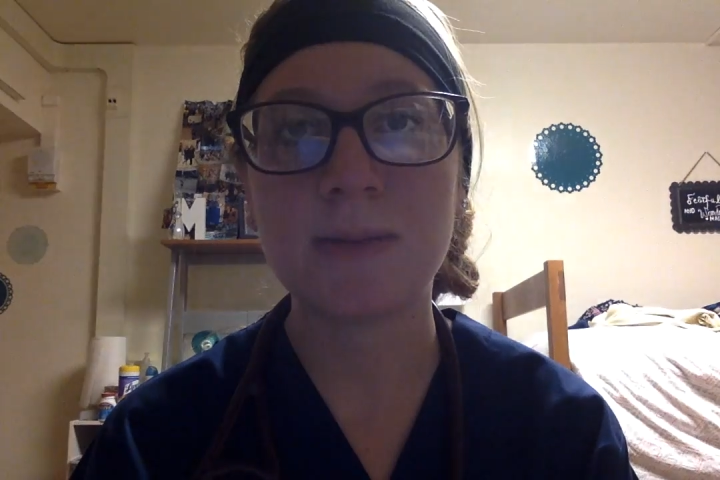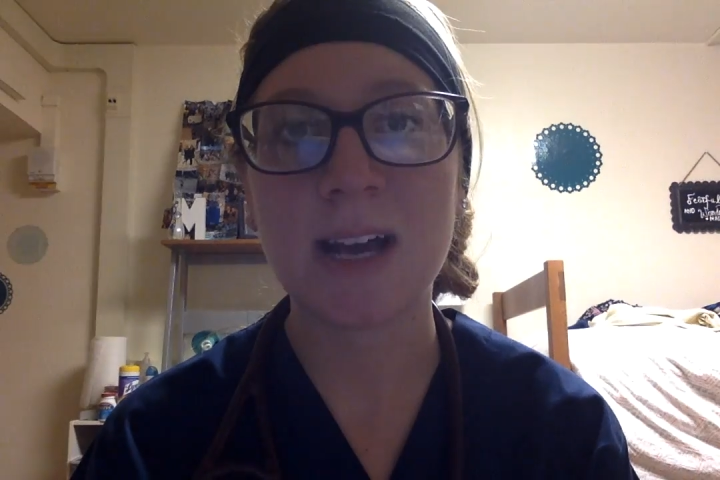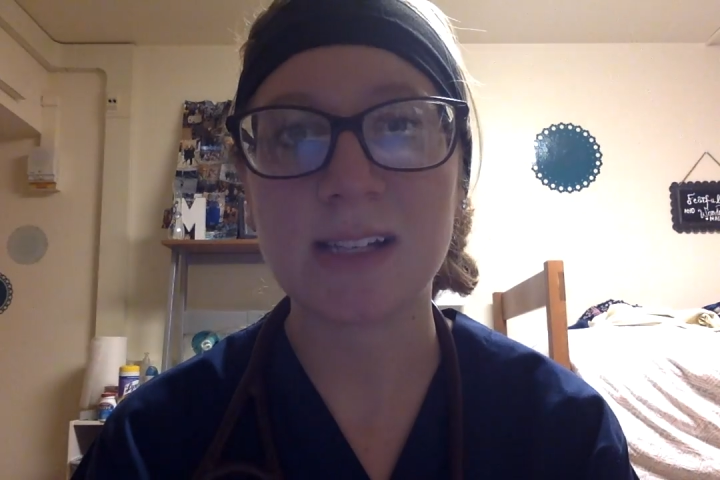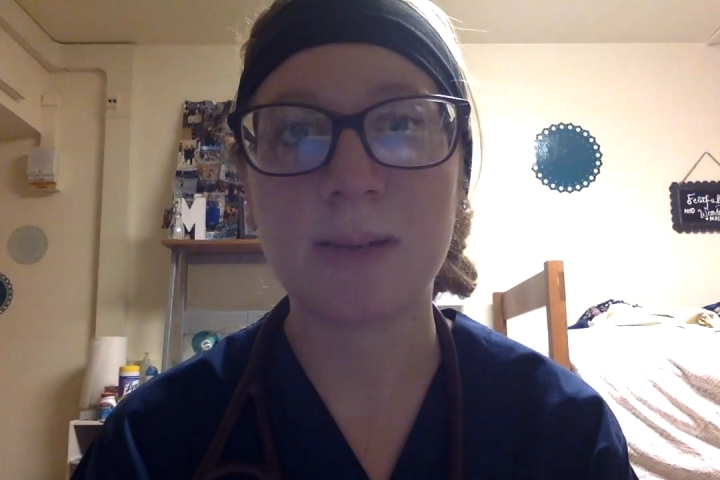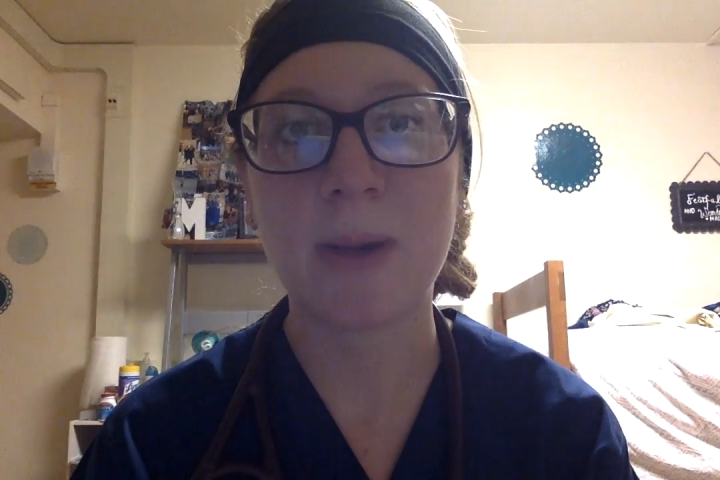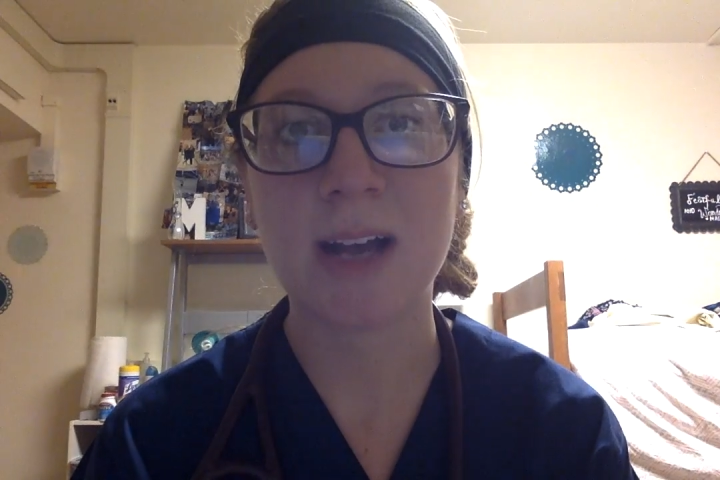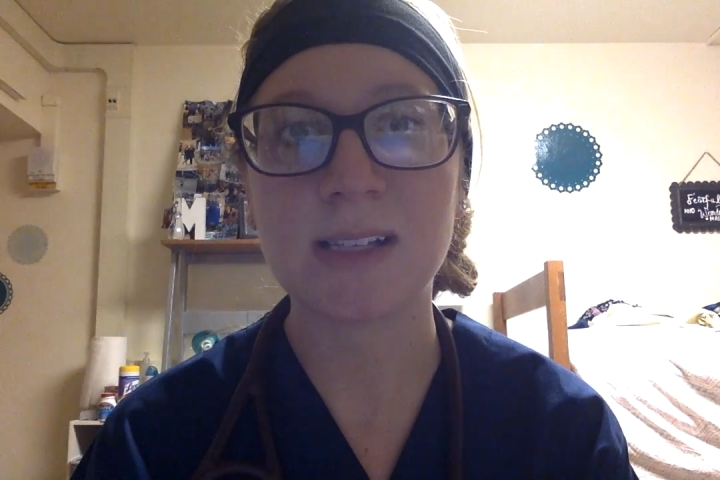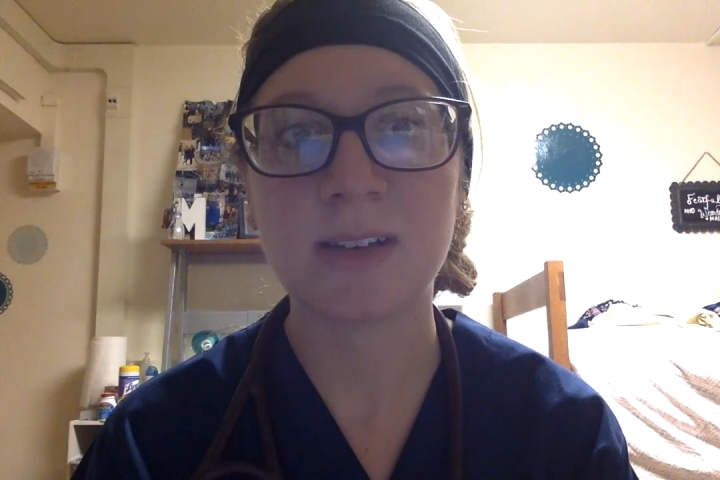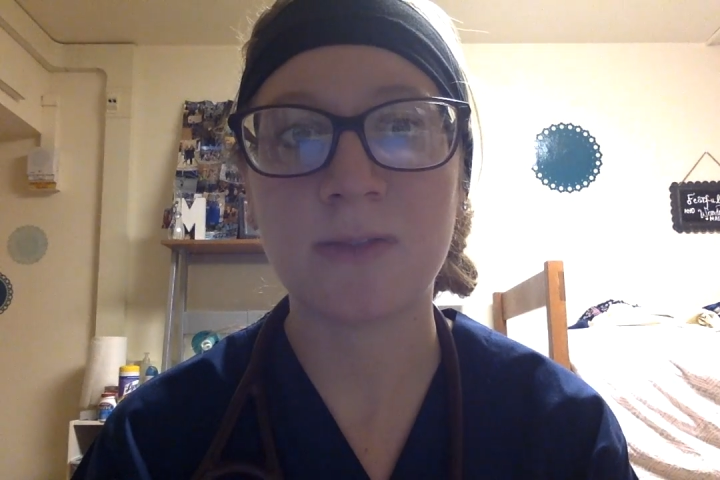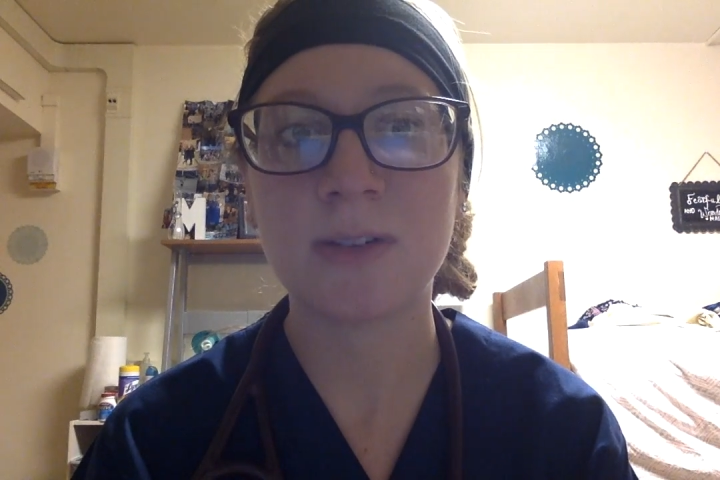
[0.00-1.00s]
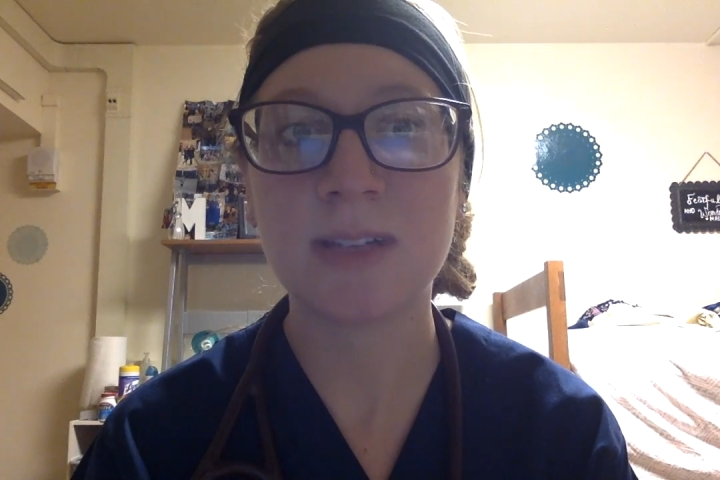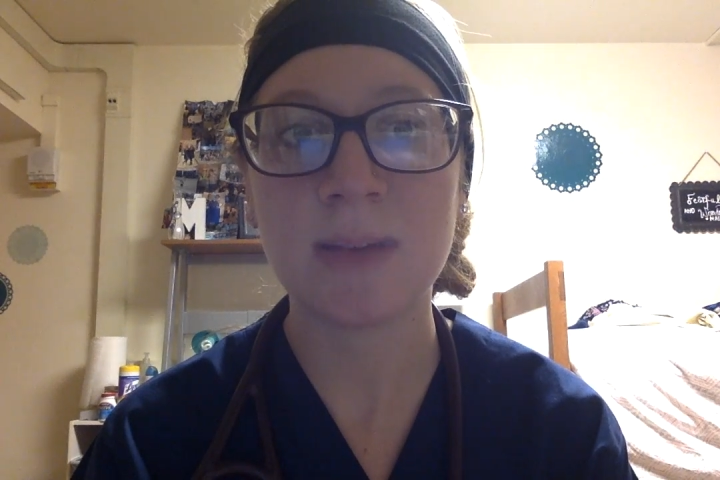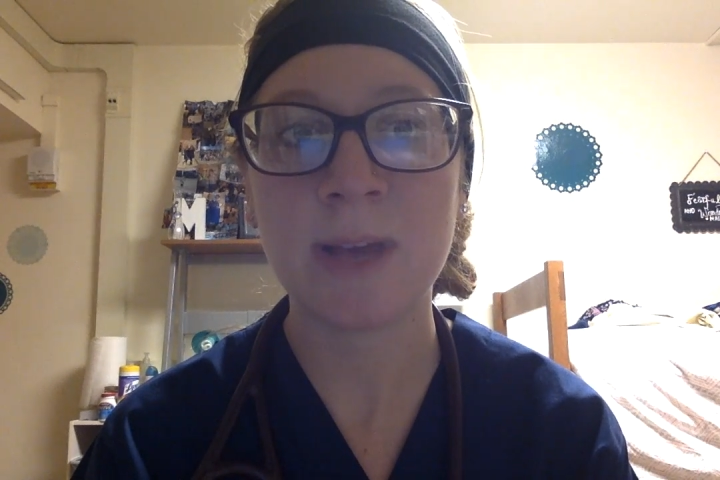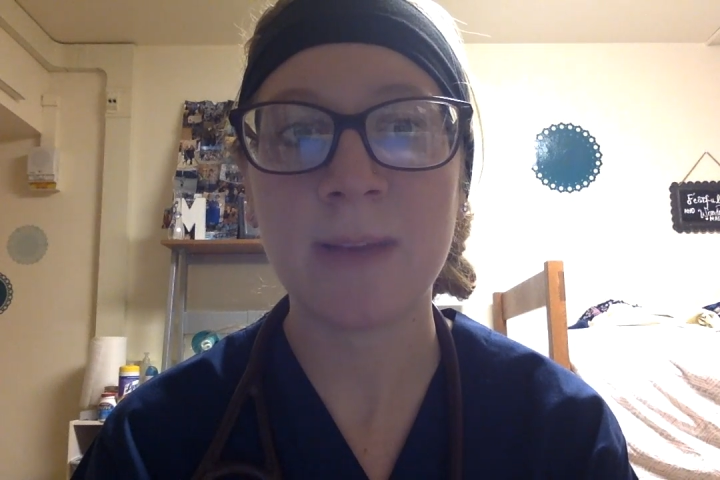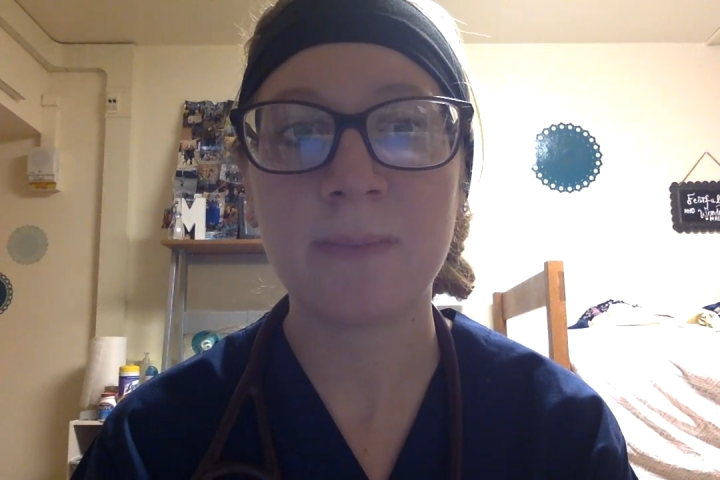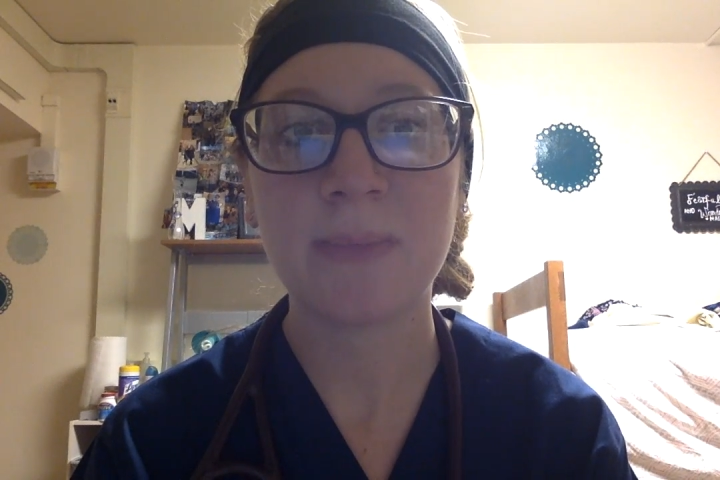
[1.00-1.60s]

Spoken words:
tested positive for TB.